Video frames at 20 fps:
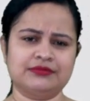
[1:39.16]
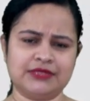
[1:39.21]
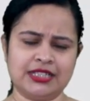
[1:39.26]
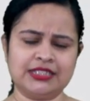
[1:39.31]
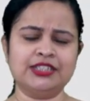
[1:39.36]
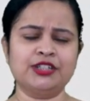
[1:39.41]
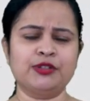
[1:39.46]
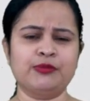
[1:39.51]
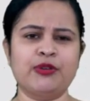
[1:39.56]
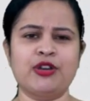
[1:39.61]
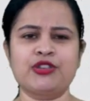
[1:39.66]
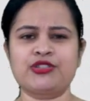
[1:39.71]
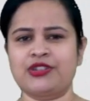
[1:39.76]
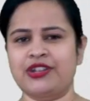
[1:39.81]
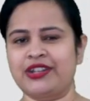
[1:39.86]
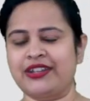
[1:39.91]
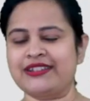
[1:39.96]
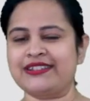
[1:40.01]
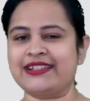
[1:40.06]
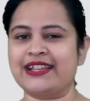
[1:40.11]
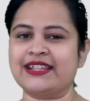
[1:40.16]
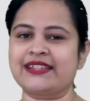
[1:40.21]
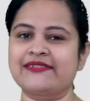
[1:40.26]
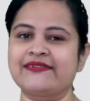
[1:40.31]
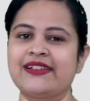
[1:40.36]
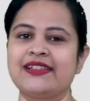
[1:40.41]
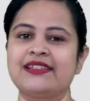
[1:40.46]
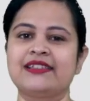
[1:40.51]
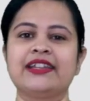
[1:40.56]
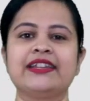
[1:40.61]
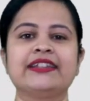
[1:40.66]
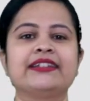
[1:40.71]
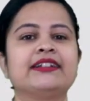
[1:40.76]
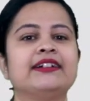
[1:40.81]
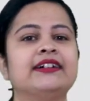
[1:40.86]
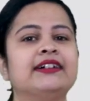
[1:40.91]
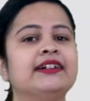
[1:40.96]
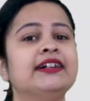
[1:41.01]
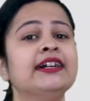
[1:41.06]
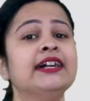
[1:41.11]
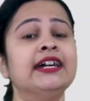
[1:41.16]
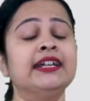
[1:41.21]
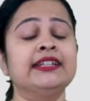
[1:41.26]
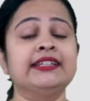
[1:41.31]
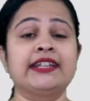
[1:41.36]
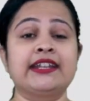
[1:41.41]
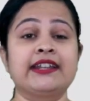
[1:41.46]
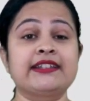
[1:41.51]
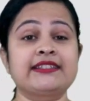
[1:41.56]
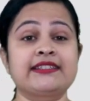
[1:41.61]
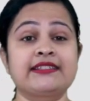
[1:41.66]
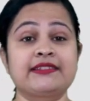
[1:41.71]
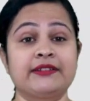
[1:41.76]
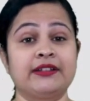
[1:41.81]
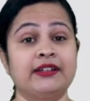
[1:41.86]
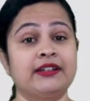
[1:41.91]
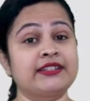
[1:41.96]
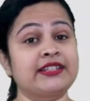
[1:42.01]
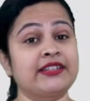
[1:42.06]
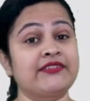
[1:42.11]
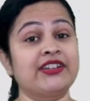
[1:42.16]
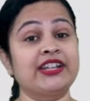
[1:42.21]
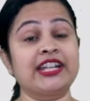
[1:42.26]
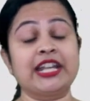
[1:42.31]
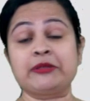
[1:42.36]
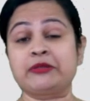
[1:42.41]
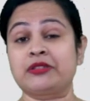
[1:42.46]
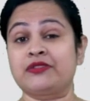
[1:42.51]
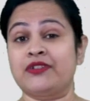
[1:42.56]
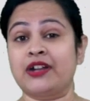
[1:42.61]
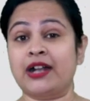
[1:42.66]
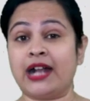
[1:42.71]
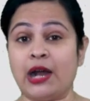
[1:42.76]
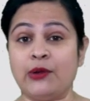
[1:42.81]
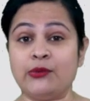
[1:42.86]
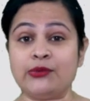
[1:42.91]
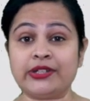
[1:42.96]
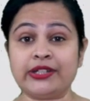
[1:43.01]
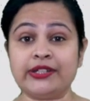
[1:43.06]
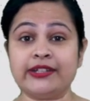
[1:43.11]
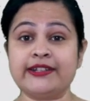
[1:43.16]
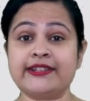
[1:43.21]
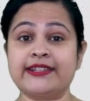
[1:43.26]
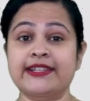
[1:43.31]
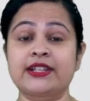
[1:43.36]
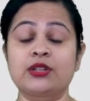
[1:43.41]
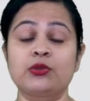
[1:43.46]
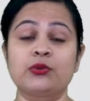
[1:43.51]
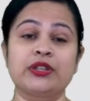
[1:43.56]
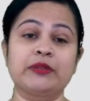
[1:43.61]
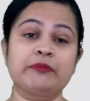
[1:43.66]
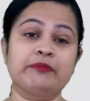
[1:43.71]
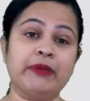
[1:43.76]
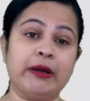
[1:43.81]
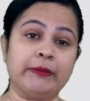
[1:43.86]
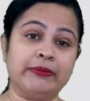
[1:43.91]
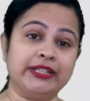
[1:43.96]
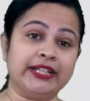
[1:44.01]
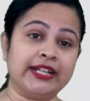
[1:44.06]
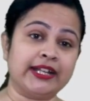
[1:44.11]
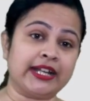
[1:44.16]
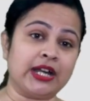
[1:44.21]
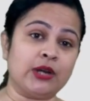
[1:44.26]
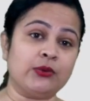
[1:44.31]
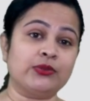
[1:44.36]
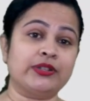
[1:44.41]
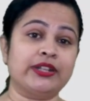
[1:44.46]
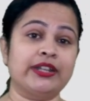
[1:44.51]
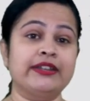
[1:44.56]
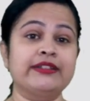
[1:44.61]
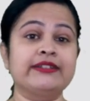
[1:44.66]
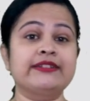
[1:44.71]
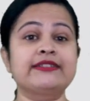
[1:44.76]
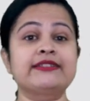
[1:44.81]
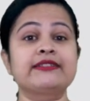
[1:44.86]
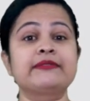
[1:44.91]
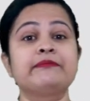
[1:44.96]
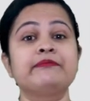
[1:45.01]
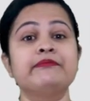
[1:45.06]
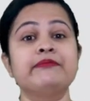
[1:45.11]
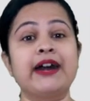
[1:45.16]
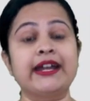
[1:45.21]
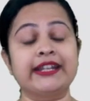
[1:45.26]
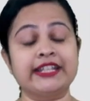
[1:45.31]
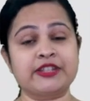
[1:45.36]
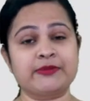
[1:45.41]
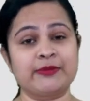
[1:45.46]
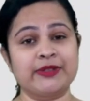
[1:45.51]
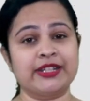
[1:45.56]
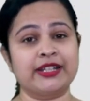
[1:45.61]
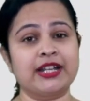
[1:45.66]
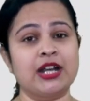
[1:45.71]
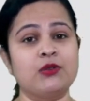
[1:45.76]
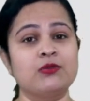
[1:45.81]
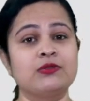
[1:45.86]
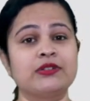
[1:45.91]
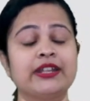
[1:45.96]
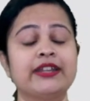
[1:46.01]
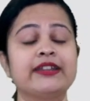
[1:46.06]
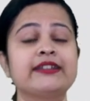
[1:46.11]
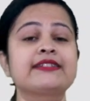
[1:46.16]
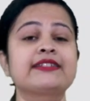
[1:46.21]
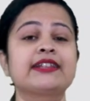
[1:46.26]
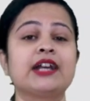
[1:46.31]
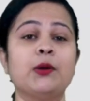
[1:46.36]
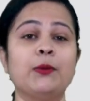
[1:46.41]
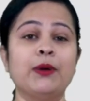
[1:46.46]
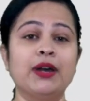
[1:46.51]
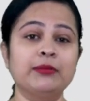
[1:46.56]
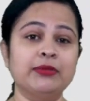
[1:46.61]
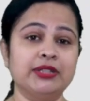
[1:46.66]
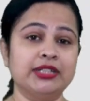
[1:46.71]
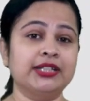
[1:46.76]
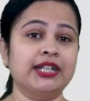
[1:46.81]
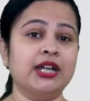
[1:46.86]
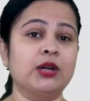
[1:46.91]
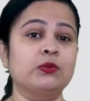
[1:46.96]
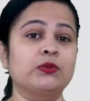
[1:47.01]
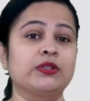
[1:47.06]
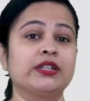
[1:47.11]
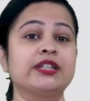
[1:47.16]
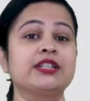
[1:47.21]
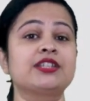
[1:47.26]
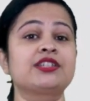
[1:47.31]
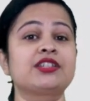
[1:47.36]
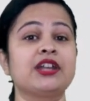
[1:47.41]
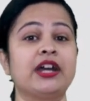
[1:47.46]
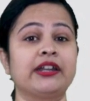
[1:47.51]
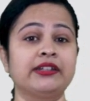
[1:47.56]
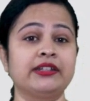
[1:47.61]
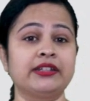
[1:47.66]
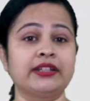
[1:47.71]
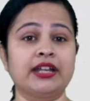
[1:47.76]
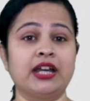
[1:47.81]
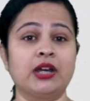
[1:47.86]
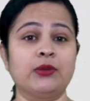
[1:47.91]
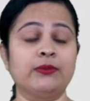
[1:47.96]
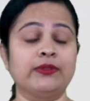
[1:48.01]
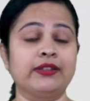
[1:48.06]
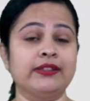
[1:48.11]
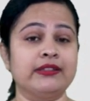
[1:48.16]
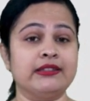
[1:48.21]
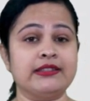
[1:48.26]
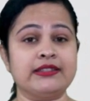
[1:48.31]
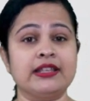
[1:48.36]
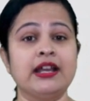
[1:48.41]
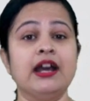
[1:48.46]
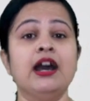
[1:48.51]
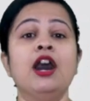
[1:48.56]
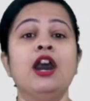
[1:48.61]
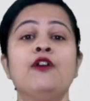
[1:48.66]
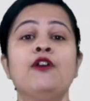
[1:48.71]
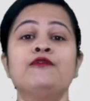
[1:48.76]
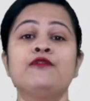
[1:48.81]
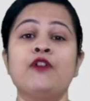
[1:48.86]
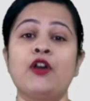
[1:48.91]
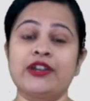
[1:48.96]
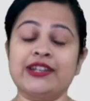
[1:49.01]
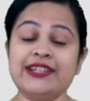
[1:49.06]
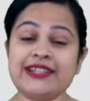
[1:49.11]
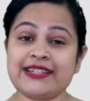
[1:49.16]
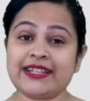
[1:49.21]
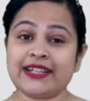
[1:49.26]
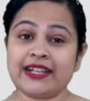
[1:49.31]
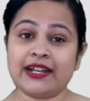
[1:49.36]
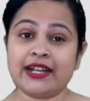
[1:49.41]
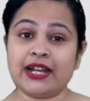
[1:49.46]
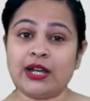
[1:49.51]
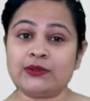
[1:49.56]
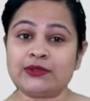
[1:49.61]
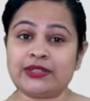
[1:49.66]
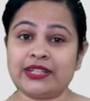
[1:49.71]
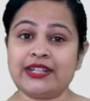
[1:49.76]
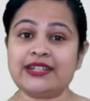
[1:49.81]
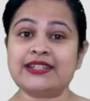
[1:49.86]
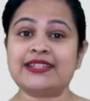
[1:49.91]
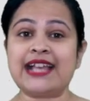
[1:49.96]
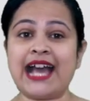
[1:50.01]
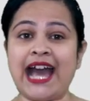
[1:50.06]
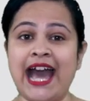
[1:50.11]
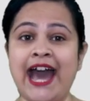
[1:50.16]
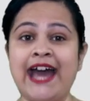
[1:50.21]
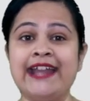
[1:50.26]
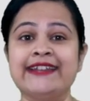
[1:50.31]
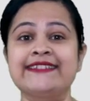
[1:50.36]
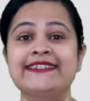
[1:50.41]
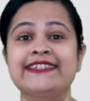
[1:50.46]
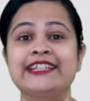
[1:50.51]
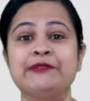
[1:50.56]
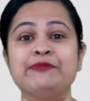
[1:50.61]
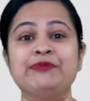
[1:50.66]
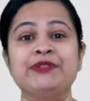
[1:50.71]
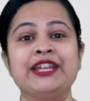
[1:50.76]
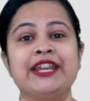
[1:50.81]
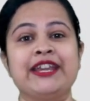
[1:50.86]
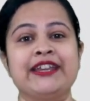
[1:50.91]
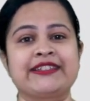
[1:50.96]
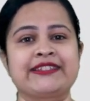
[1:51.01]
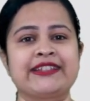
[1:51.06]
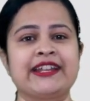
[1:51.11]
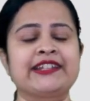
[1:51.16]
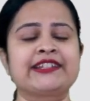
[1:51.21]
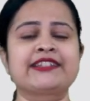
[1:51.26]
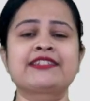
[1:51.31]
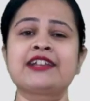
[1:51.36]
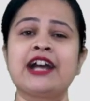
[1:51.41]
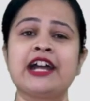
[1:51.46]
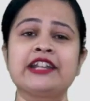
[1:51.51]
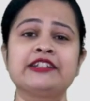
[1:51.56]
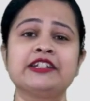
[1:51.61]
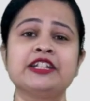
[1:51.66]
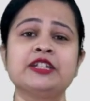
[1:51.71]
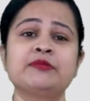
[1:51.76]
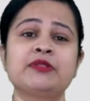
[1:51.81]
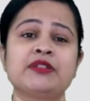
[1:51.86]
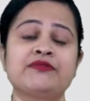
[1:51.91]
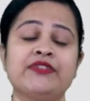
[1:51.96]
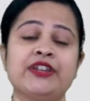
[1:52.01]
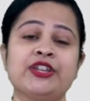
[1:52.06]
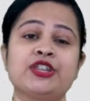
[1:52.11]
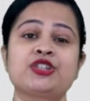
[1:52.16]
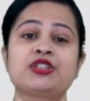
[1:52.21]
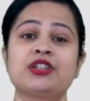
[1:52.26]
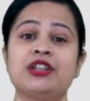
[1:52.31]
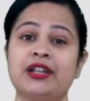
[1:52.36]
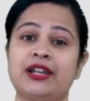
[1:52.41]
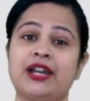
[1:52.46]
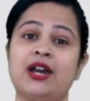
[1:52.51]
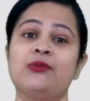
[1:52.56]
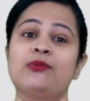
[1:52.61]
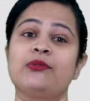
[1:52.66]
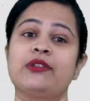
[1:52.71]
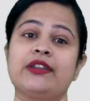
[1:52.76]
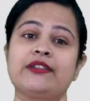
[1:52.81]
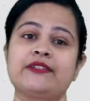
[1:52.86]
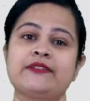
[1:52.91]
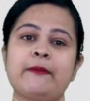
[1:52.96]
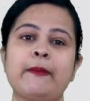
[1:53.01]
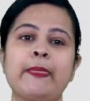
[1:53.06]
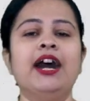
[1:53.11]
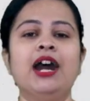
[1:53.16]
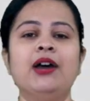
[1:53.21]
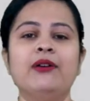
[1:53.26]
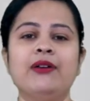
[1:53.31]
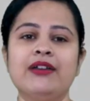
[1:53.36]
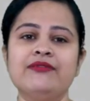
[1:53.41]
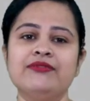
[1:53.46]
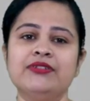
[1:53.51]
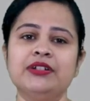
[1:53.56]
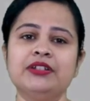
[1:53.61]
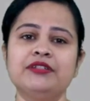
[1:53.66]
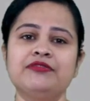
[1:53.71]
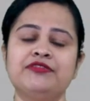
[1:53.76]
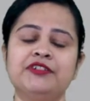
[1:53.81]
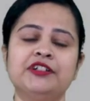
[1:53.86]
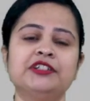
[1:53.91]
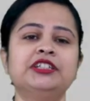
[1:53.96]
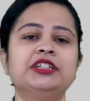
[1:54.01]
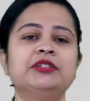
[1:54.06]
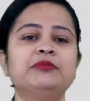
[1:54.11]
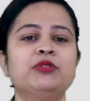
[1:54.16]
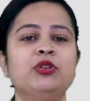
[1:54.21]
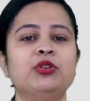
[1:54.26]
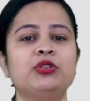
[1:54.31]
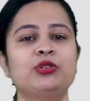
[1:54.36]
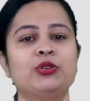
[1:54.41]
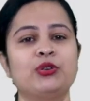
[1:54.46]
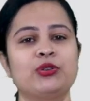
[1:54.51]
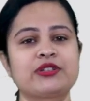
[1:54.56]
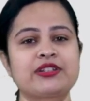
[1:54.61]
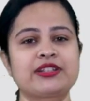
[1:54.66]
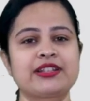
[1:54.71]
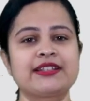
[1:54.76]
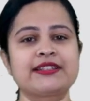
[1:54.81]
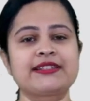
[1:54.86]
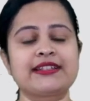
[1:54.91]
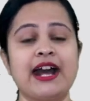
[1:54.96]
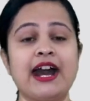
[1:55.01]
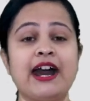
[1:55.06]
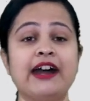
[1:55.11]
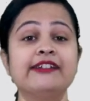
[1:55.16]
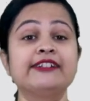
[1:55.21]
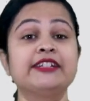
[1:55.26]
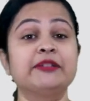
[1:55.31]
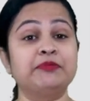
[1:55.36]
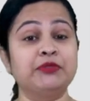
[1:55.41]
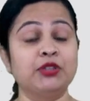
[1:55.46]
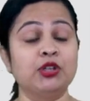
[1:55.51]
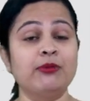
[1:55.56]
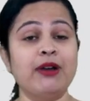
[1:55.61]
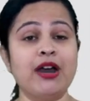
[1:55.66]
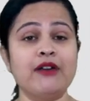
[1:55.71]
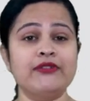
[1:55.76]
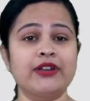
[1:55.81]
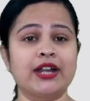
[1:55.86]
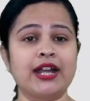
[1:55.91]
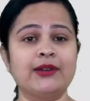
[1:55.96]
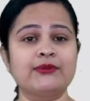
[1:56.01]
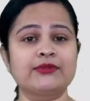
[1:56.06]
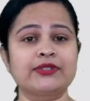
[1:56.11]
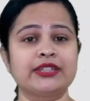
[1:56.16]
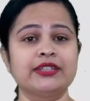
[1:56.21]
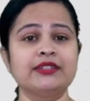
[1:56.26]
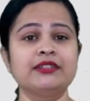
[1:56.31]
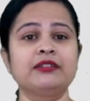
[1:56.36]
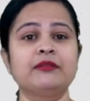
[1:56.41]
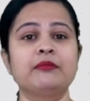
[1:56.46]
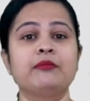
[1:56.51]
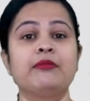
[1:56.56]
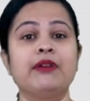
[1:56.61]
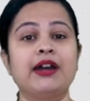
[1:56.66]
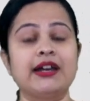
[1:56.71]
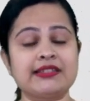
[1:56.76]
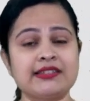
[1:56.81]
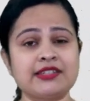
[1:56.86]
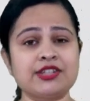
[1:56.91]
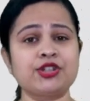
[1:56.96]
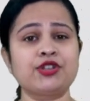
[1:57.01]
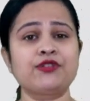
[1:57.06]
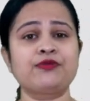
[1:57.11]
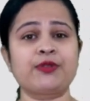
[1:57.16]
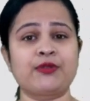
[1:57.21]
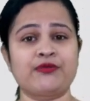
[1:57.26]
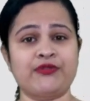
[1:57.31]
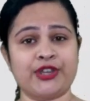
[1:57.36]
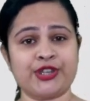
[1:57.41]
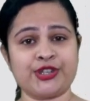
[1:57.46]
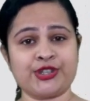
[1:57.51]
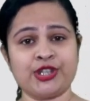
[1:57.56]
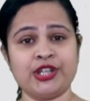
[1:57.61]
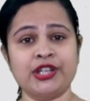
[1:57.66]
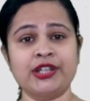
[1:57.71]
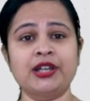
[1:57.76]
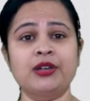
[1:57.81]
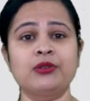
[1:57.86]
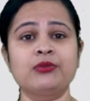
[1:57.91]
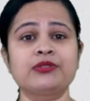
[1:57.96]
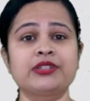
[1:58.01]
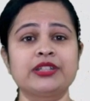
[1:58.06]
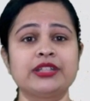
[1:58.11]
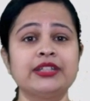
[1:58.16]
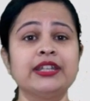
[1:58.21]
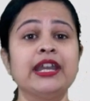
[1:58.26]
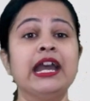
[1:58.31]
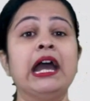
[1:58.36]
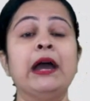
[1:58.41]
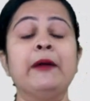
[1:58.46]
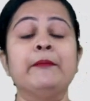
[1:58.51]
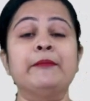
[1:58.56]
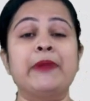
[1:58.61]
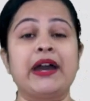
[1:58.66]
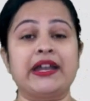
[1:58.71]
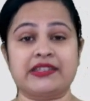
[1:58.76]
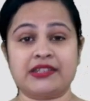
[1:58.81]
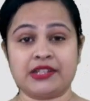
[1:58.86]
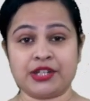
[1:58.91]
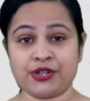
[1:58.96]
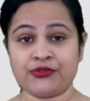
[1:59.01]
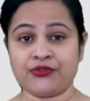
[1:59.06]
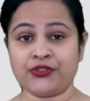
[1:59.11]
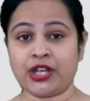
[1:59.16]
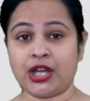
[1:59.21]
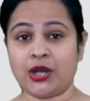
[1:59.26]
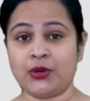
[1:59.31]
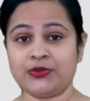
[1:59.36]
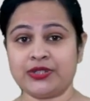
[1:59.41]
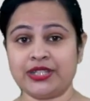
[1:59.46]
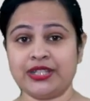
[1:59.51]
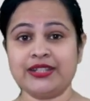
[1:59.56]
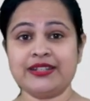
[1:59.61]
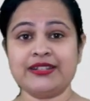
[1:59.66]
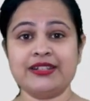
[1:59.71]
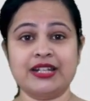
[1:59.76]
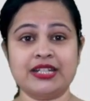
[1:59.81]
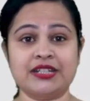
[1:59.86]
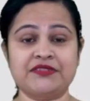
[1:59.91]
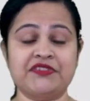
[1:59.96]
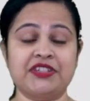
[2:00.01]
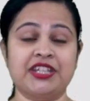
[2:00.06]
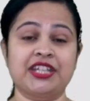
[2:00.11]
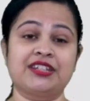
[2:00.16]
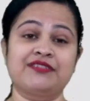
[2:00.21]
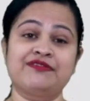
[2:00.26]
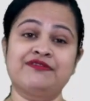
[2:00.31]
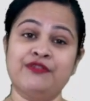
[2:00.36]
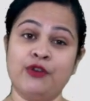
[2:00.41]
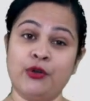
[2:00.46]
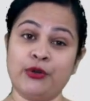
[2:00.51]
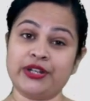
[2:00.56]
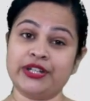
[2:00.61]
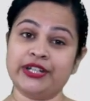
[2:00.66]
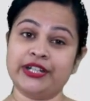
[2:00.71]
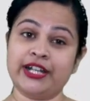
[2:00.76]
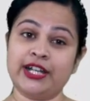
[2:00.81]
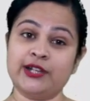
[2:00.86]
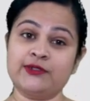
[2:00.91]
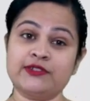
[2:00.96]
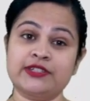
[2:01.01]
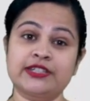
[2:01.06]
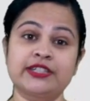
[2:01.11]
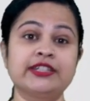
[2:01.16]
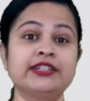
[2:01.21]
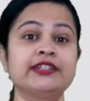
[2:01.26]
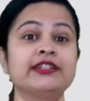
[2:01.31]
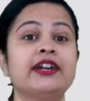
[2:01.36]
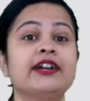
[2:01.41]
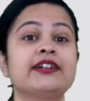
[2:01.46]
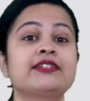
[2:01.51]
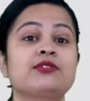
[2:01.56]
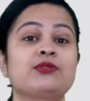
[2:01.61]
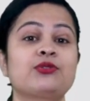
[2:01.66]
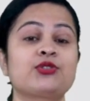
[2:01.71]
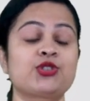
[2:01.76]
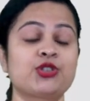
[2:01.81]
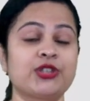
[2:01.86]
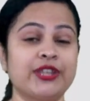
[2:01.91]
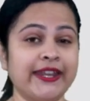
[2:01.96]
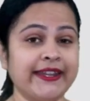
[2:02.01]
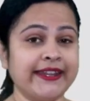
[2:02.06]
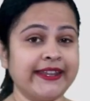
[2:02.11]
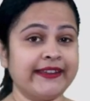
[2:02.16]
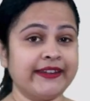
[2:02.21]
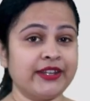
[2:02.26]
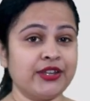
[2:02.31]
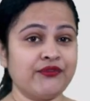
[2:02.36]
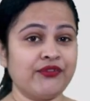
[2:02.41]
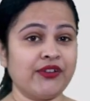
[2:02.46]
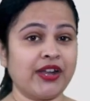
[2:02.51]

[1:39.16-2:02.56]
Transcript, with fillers: other opportunities as well. Like uh, there are uh, several types of accountants, including public accountants, management accountants, government accountants, chartered accountants, forensic accountants, and CPAs, that is, chartered professional accountants. However, furthermore courses are Diploma of Accounting, Master of Professional Accounting, Bachelor of Accounting, Certificate 4 in Accounting, Associate Degree of